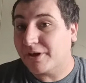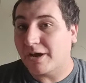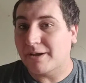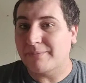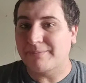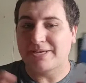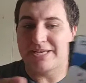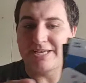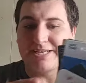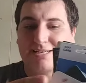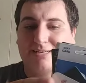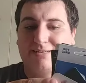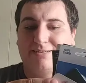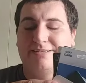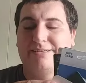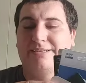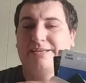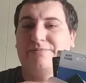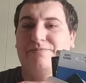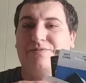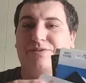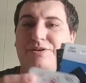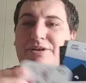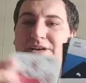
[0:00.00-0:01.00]
I mean,
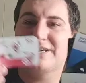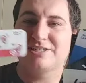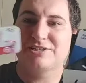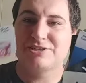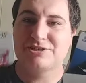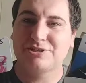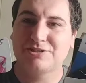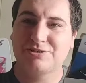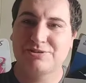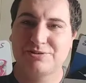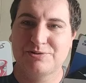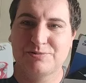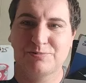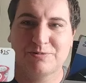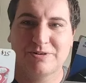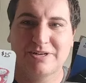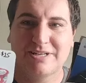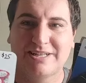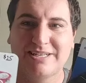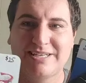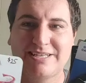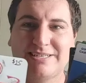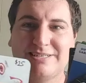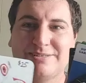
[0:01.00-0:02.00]
if you guys choose one
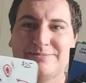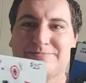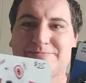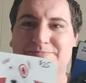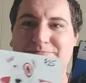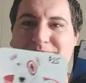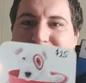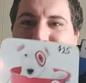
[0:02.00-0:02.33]
of these,